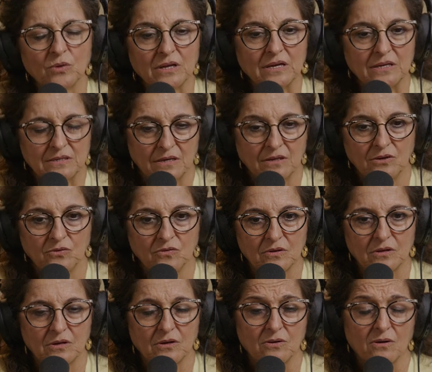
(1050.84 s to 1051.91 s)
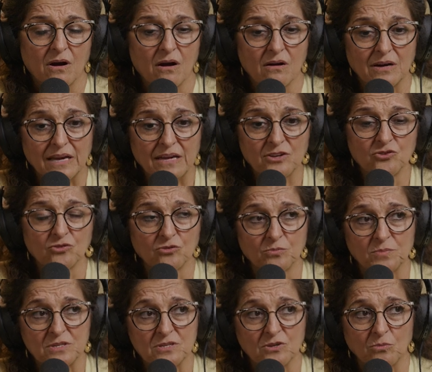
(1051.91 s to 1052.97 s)
when I tell you that, you know, our age
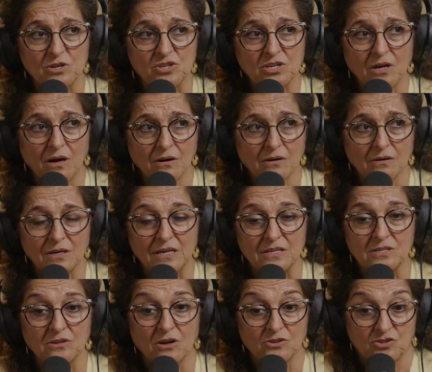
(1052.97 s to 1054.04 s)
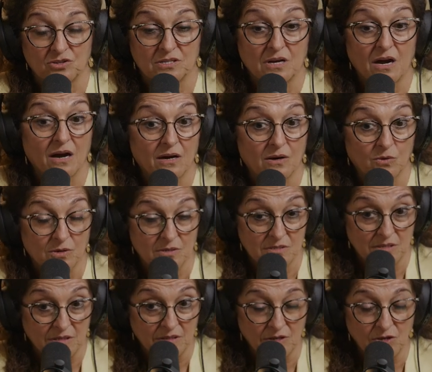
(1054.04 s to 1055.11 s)
group is so much younger, it's not just
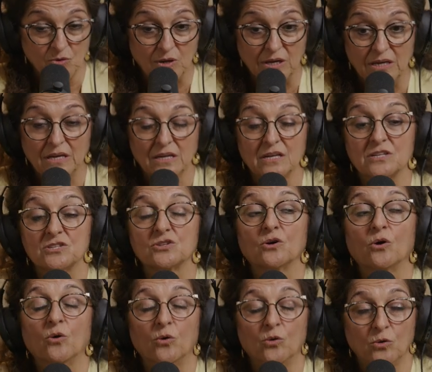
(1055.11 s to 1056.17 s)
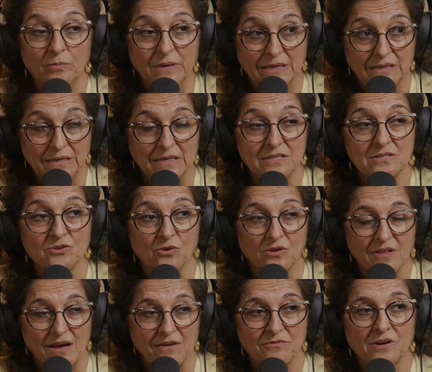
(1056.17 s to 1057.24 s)
ours in the UAE, it's the whole Middle East,
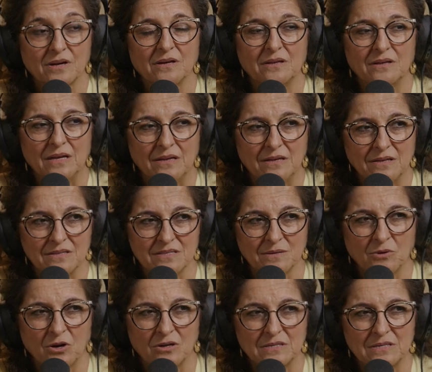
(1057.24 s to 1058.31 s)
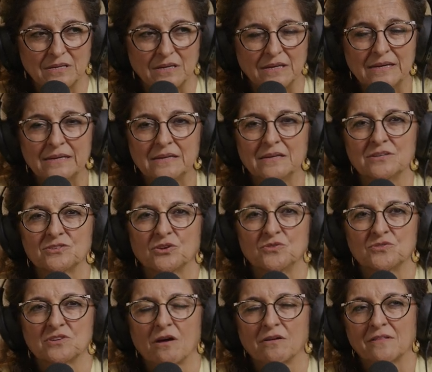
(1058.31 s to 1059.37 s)
North Africa, and Indian subcontinent. So you
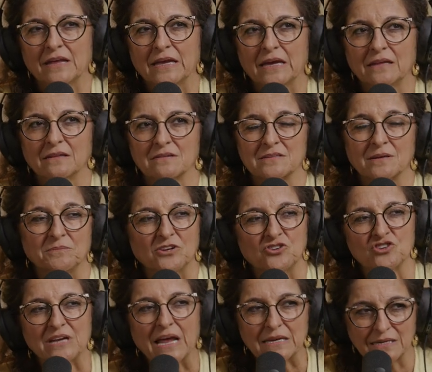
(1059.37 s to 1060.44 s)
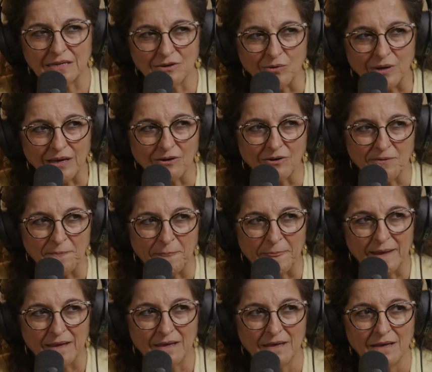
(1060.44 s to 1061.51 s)
start thinking there's something genetic going on
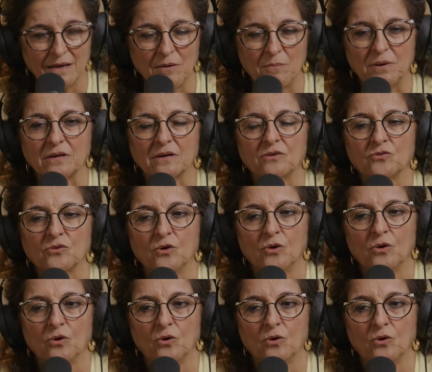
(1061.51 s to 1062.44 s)
mm-hmm. because